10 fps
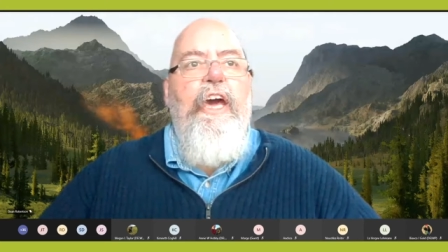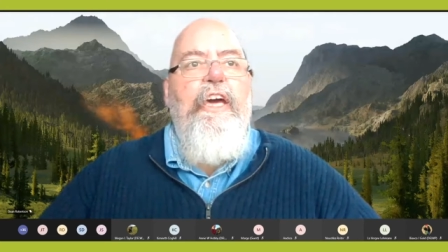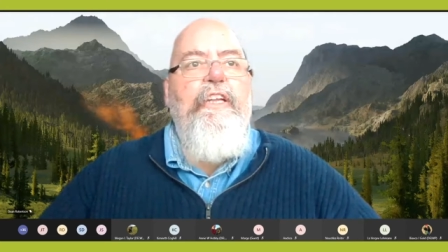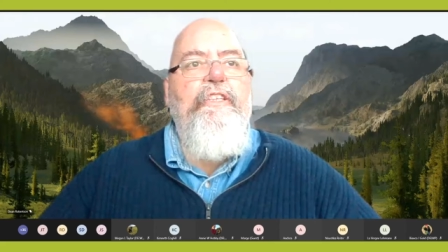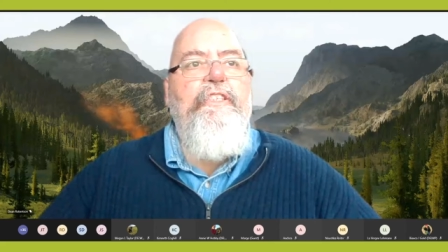
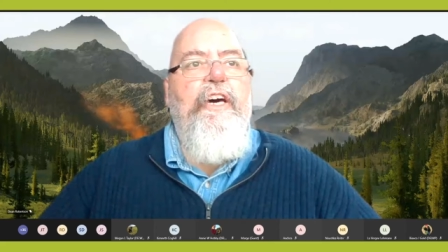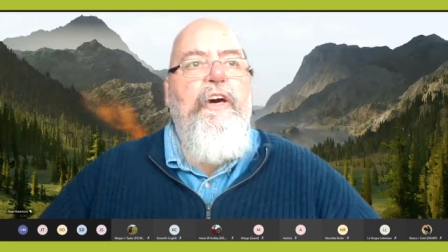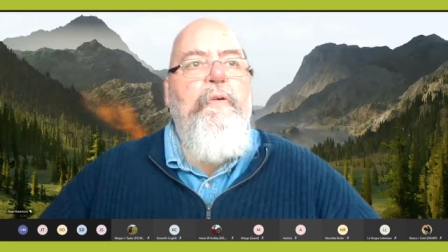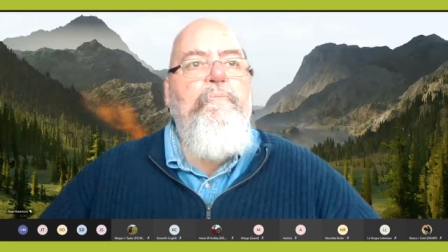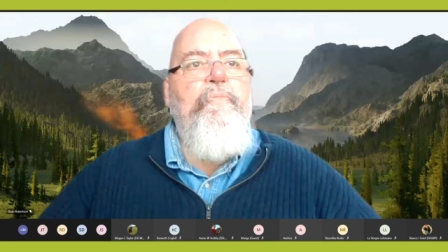And
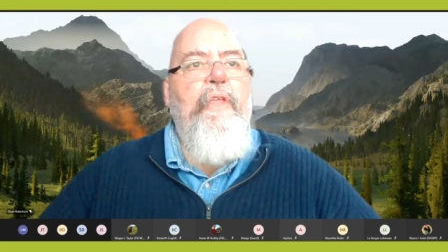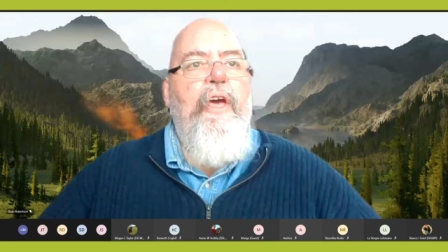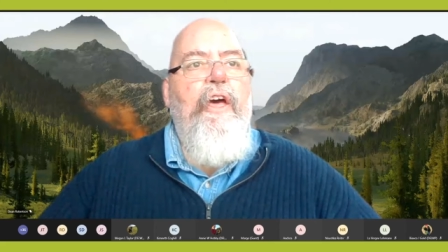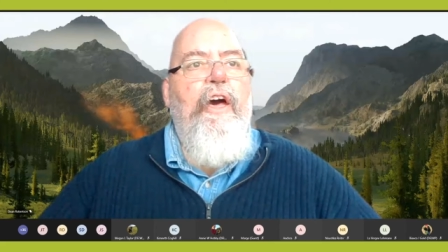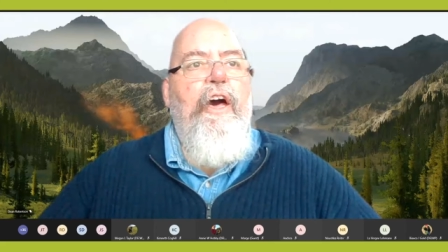um,
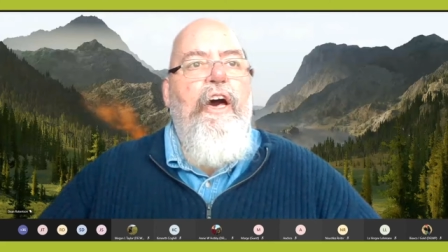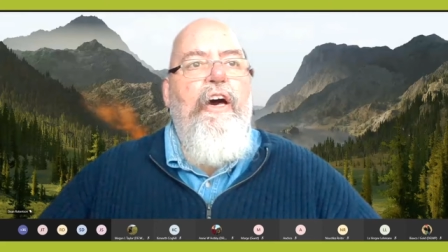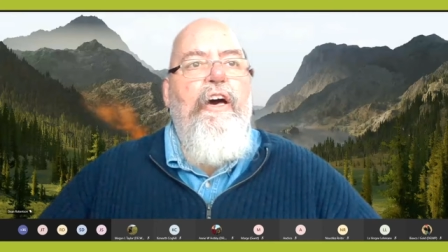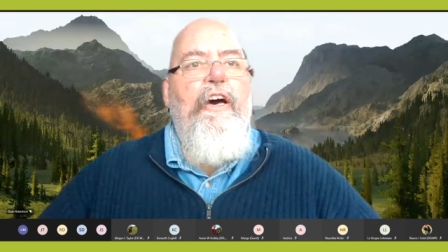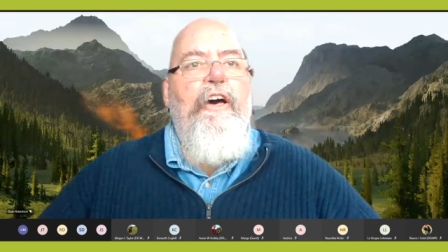
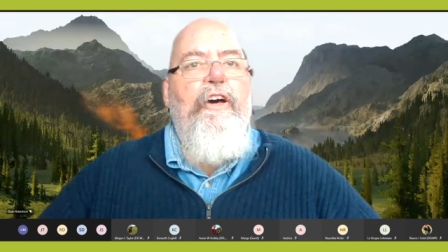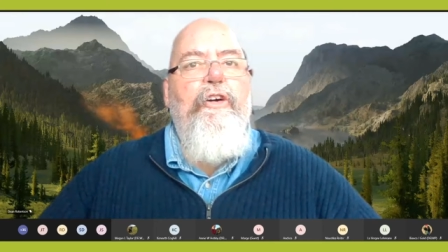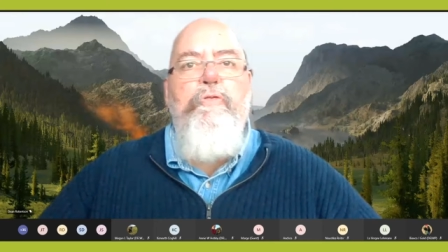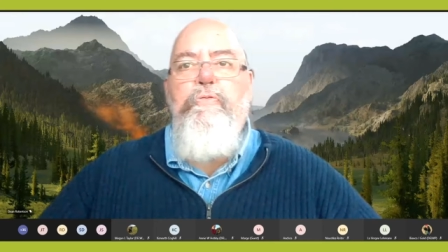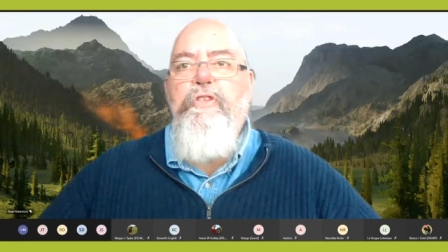uh,
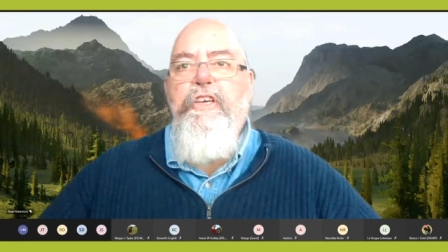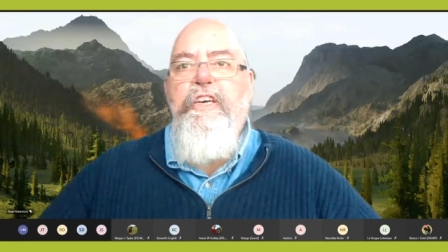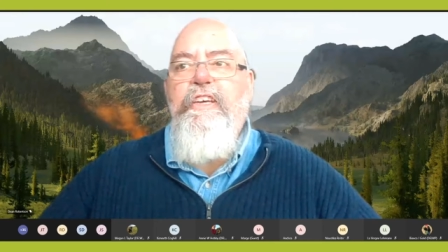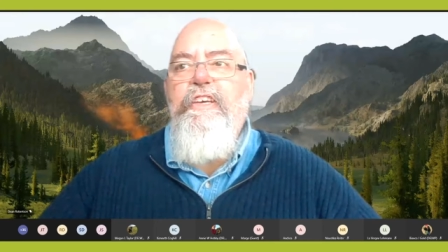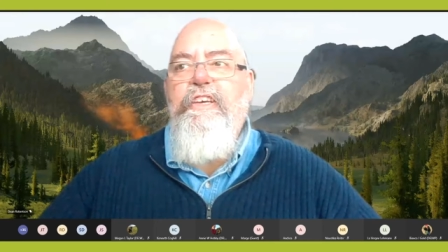
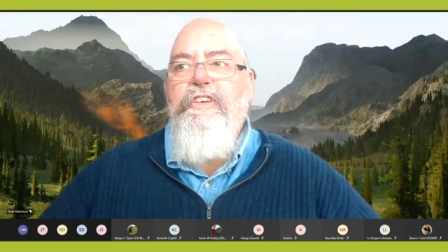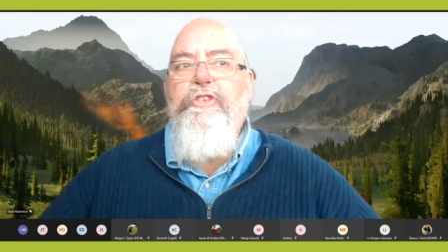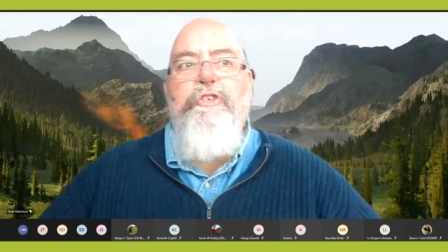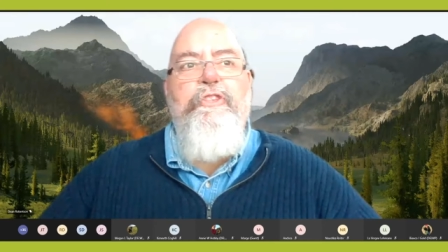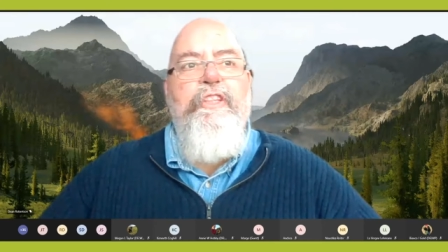hopefully,
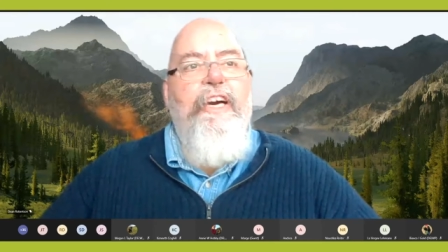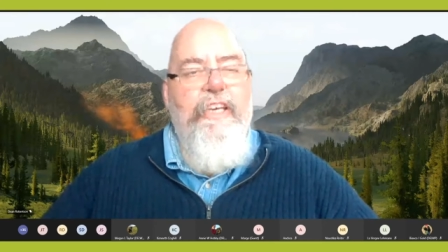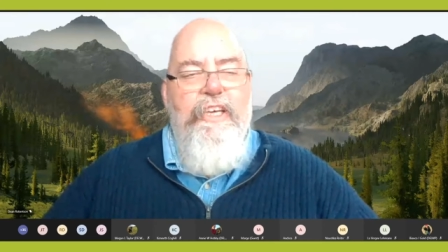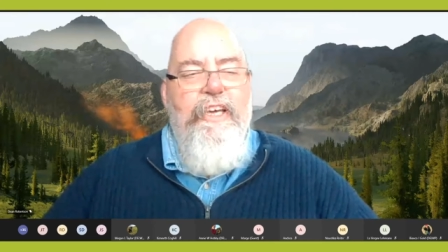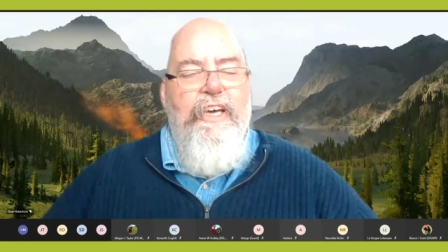you're
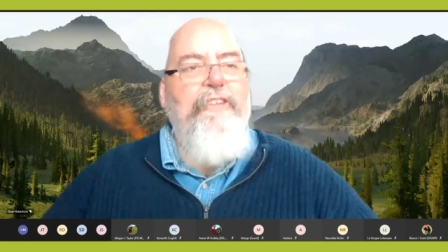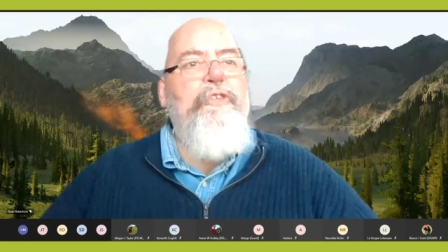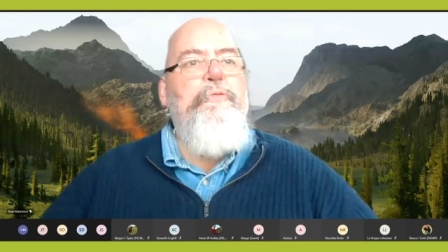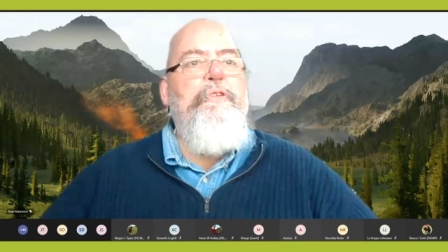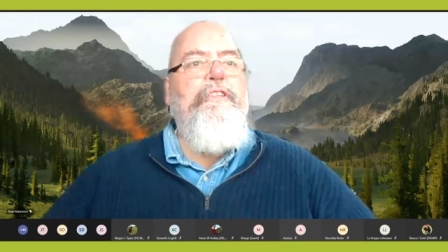lucky
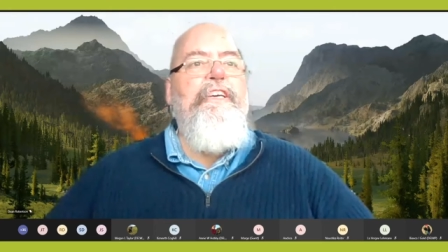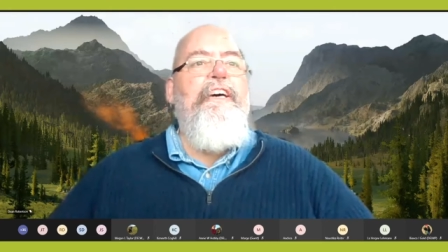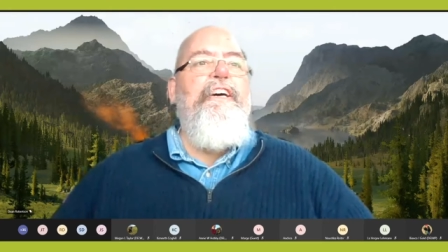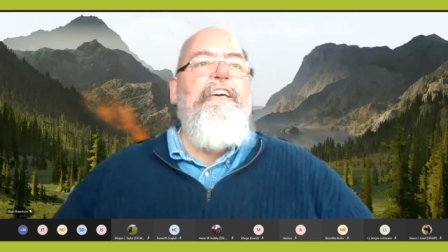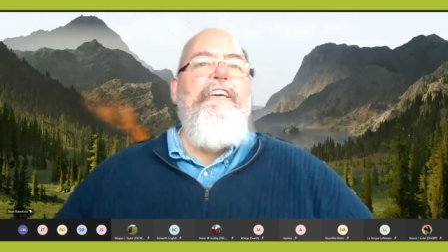and you will
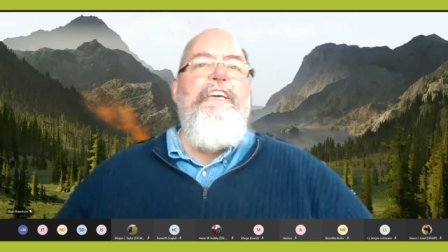uh,